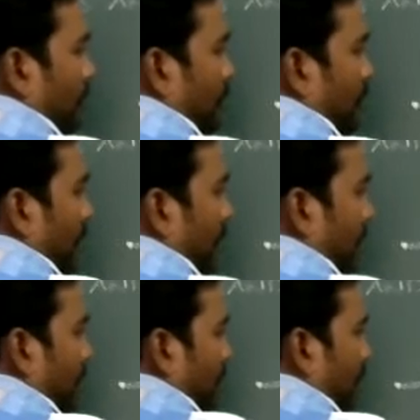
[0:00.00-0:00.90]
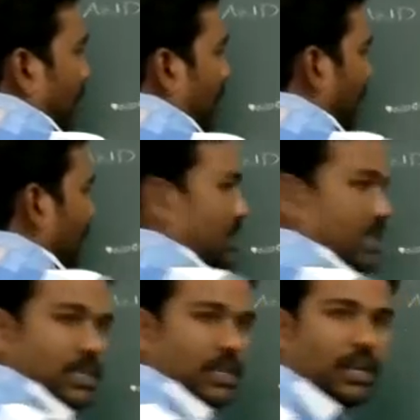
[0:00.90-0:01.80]
Finally, it will become
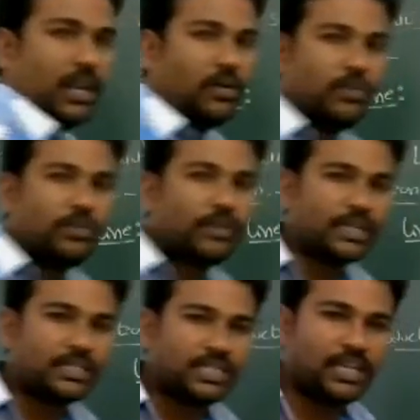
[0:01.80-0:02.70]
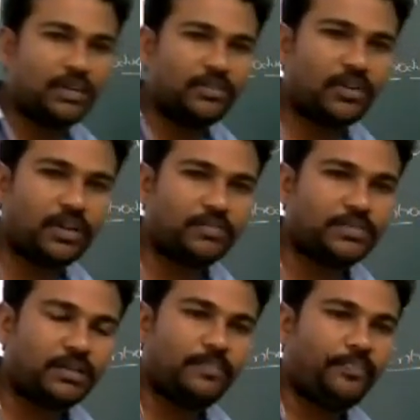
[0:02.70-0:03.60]
as. Now you can see, you can
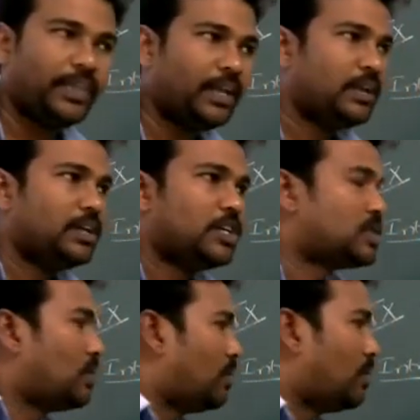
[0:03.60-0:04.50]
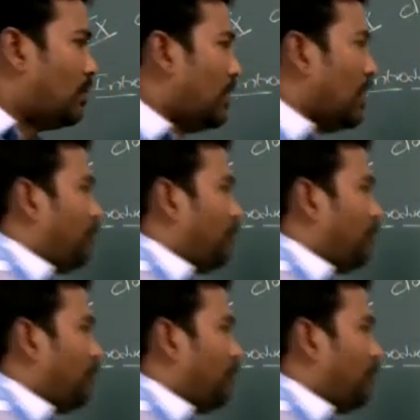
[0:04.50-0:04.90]
observe. So